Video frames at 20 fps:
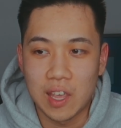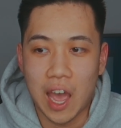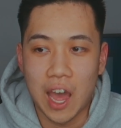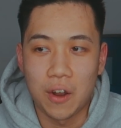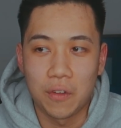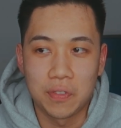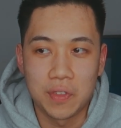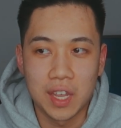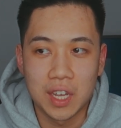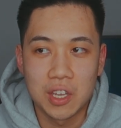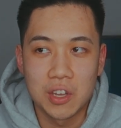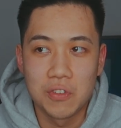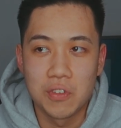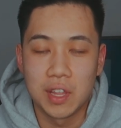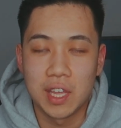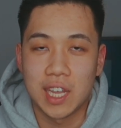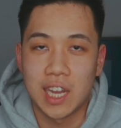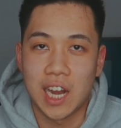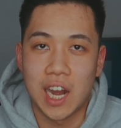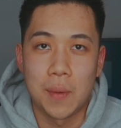I don't think you
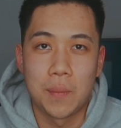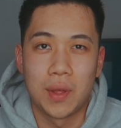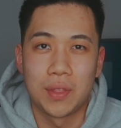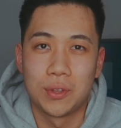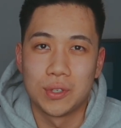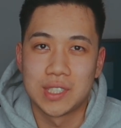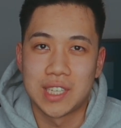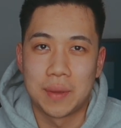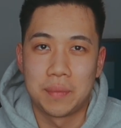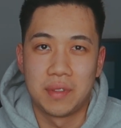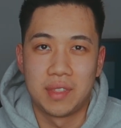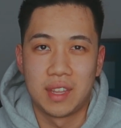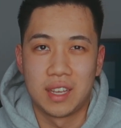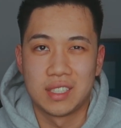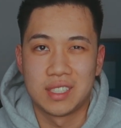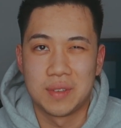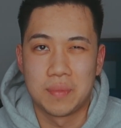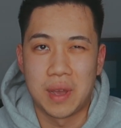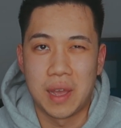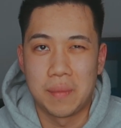really care about those type of
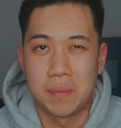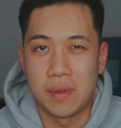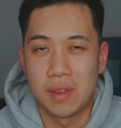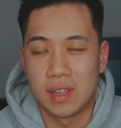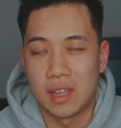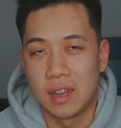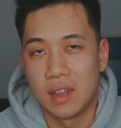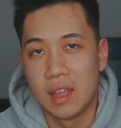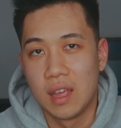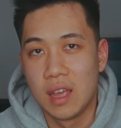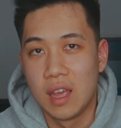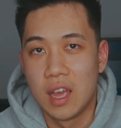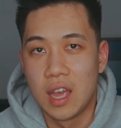things in my opinion.